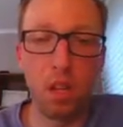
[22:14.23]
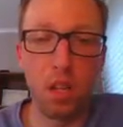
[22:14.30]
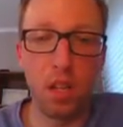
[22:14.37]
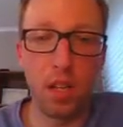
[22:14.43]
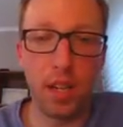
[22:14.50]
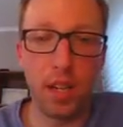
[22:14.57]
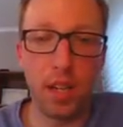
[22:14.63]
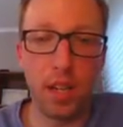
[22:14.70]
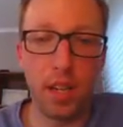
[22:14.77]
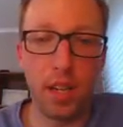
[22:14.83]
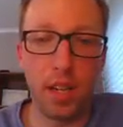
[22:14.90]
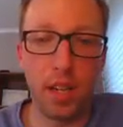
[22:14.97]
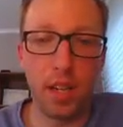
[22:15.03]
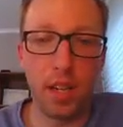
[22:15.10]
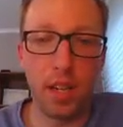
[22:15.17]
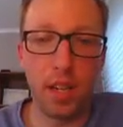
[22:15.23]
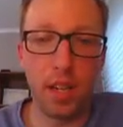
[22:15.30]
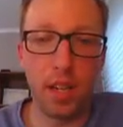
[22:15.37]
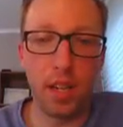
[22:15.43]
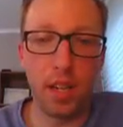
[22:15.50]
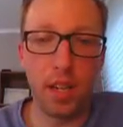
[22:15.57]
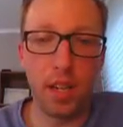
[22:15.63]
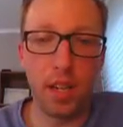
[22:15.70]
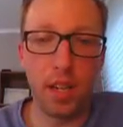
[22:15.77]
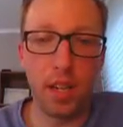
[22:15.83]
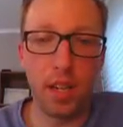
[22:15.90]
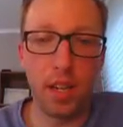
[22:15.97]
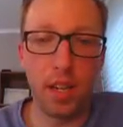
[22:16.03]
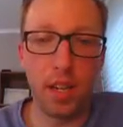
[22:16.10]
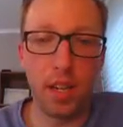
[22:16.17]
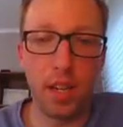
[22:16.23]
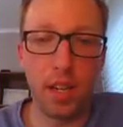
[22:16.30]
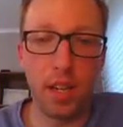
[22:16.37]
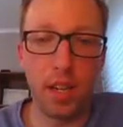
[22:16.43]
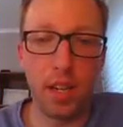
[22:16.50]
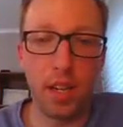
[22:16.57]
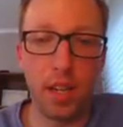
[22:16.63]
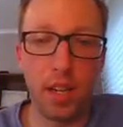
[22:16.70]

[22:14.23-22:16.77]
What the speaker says: Can I go for h here? You bet.